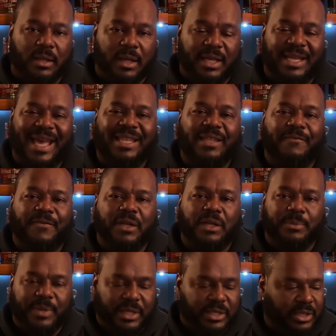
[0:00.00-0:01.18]
it had the fuller
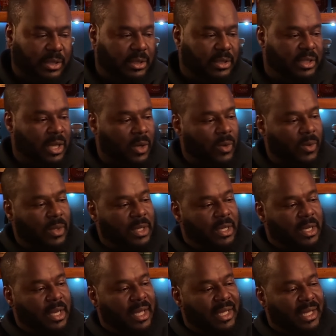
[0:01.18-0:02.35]
picture. So
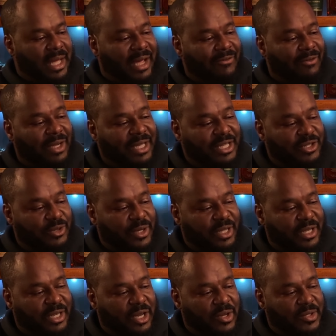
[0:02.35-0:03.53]
I really enjoyed the
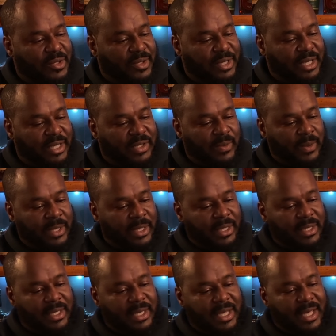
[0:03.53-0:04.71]
nose on this one.
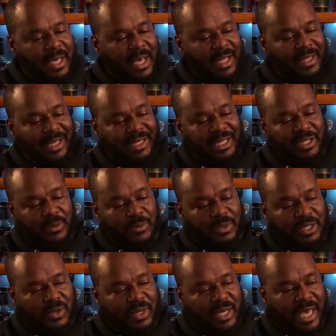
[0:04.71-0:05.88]
I thought this one was
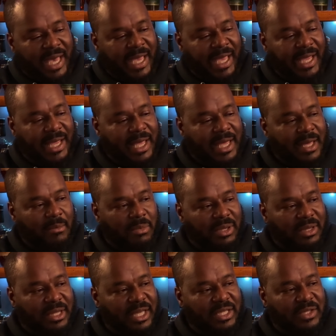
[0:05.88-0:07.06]
okay.
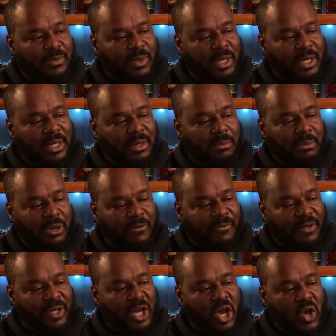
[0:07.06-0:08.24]
But this one, both
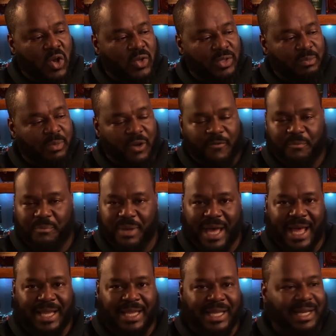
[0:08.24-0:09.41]
nose, both
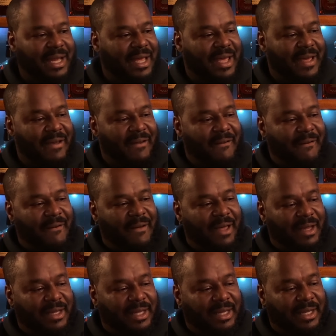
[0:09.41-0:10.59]
palate,
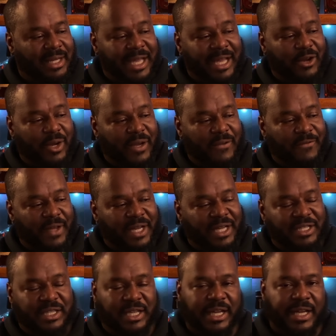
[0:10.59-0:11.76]
the lingering
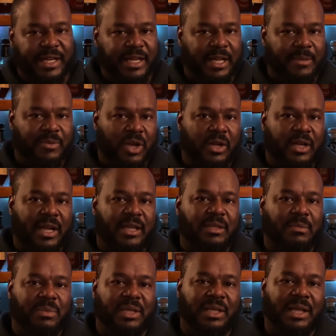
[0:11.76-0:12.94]
finish that ended up turning out to
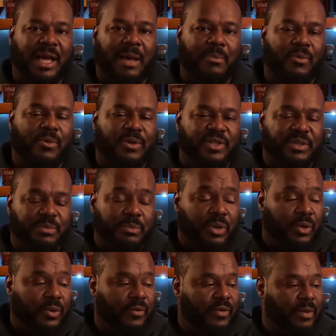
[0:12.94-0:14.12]
be a lot more
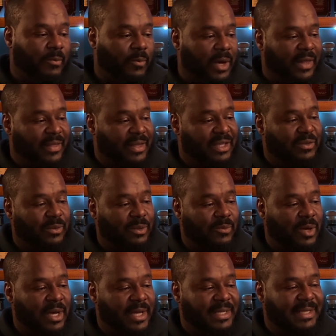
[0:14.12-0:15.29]
smooth than what this one
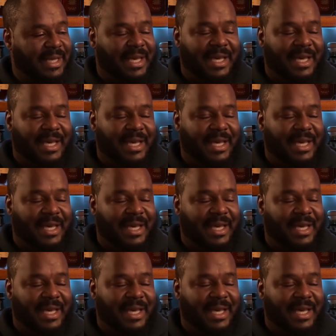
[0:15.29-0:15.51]
was.